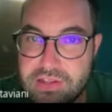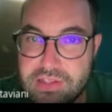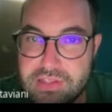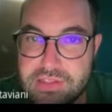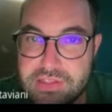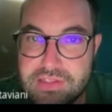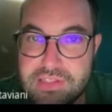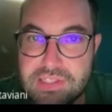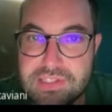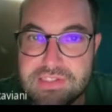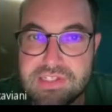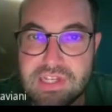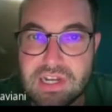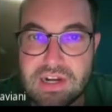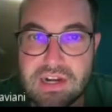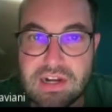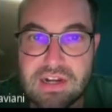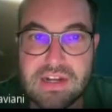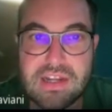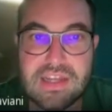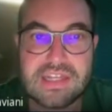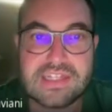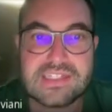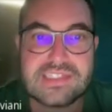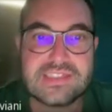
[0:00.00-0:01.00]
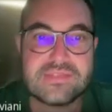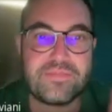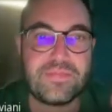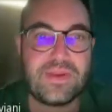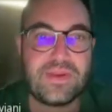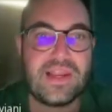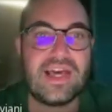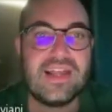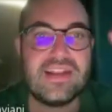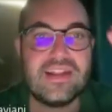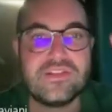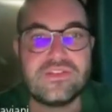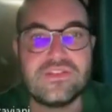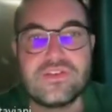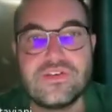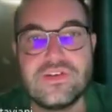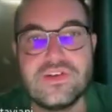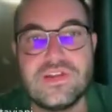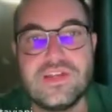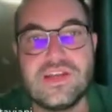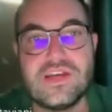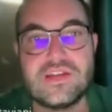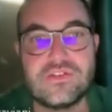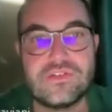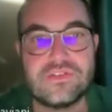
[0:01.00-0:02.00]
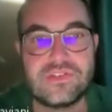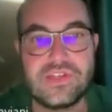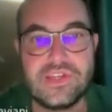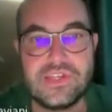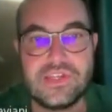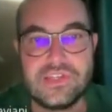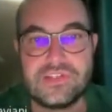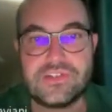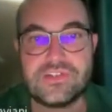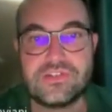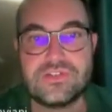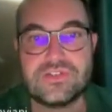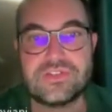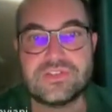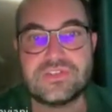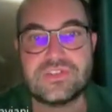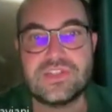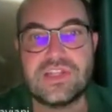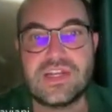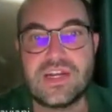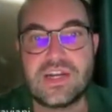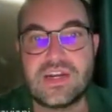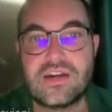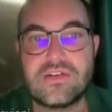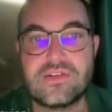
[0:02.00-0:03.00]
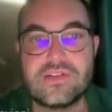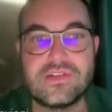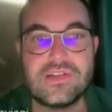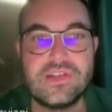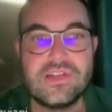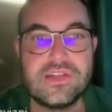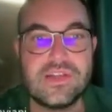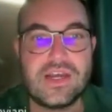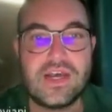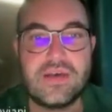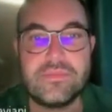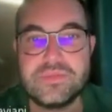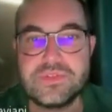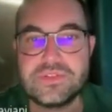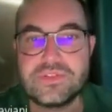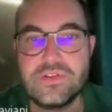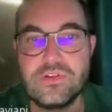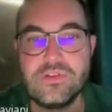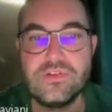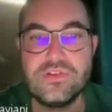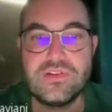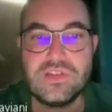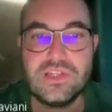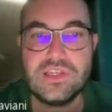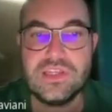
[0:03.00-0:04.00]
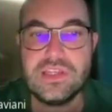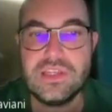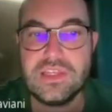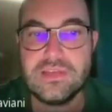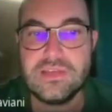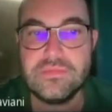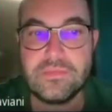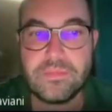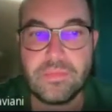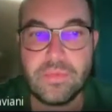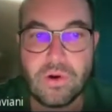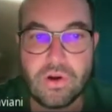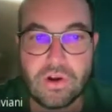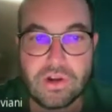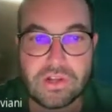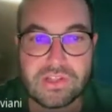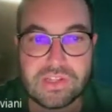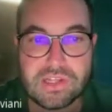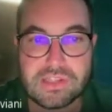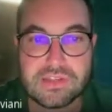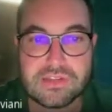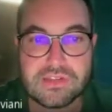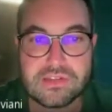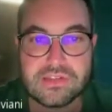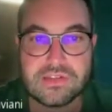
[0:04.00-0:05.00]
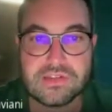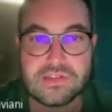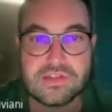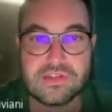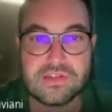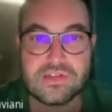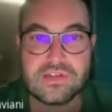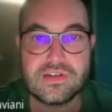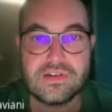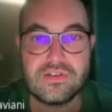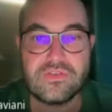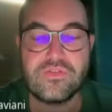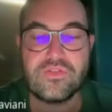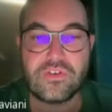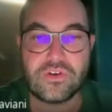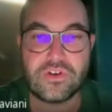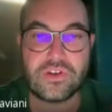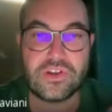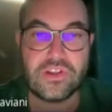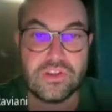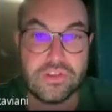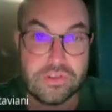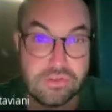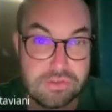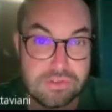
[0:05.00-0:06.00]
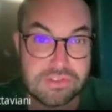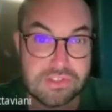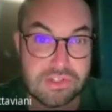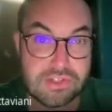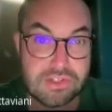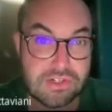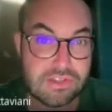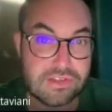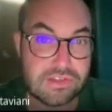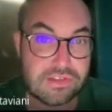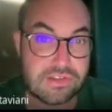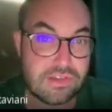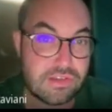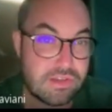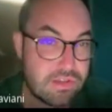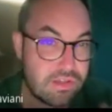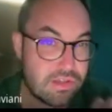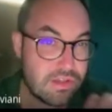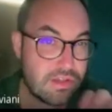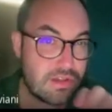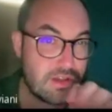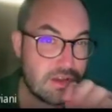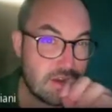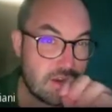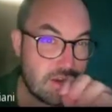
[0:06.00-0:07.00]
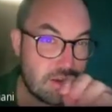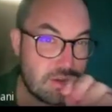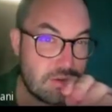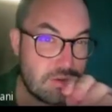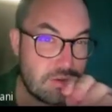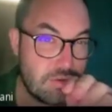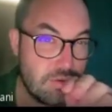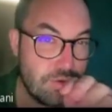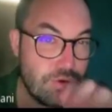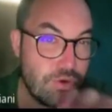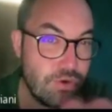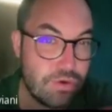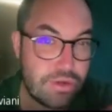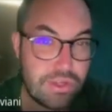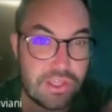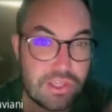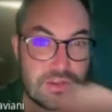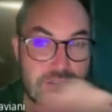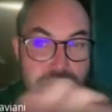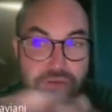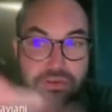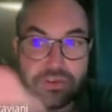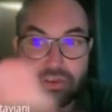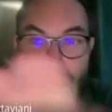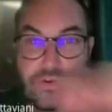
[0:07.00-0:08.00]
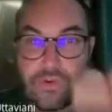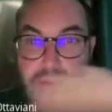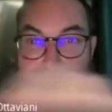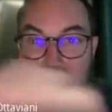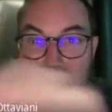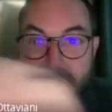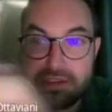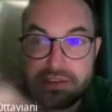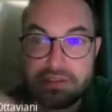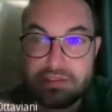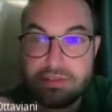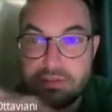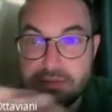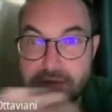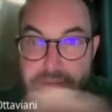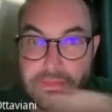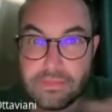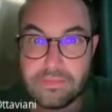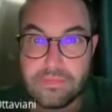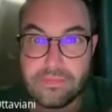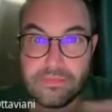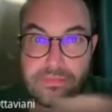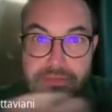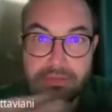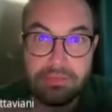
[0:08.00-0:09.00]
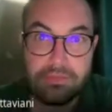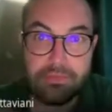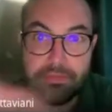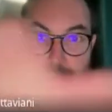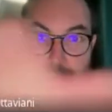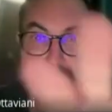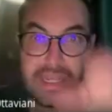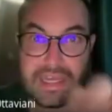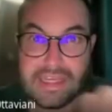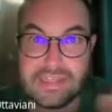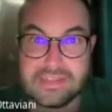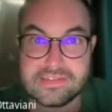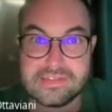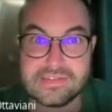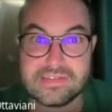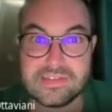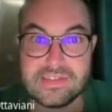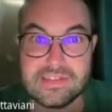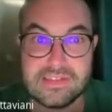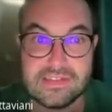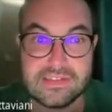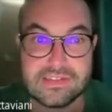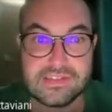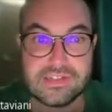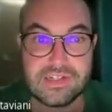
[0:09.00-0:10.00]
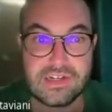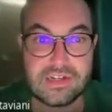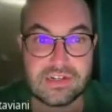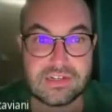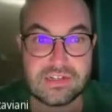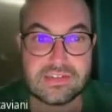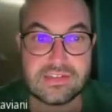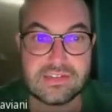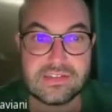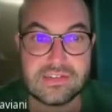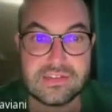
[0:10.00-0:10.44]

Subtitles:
These are explanatory annotations that are absolutely important for the users to look into the right place in the chart.